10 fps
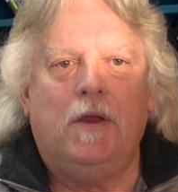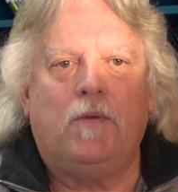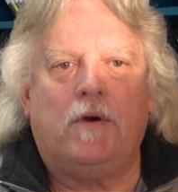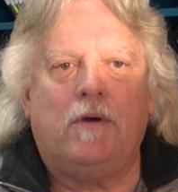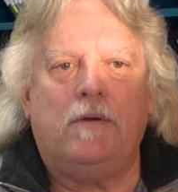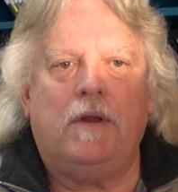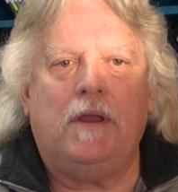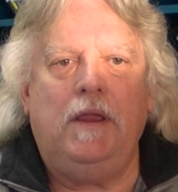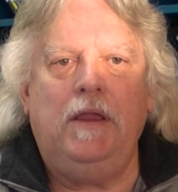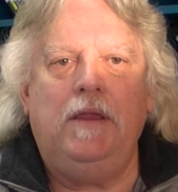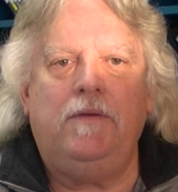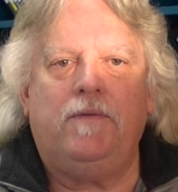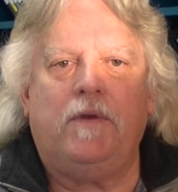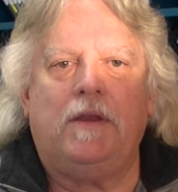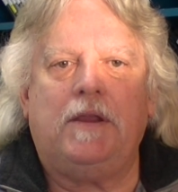where Eve
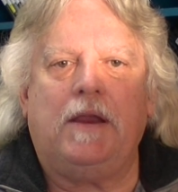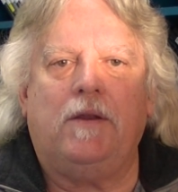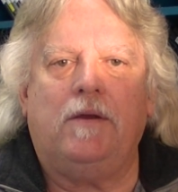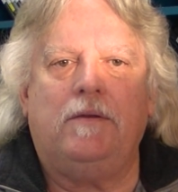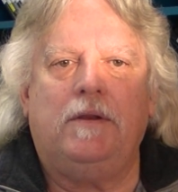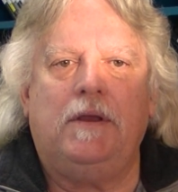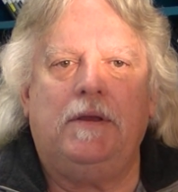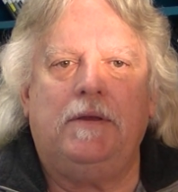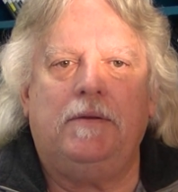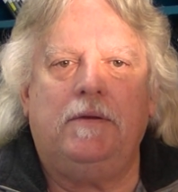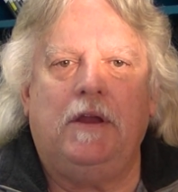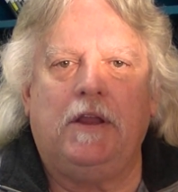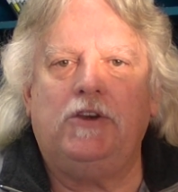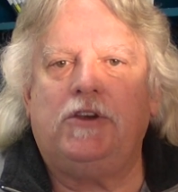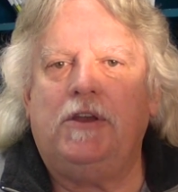taking on uh,
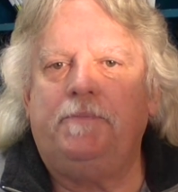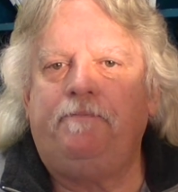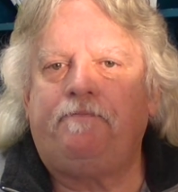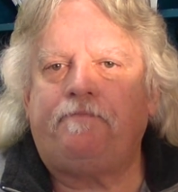Alicia,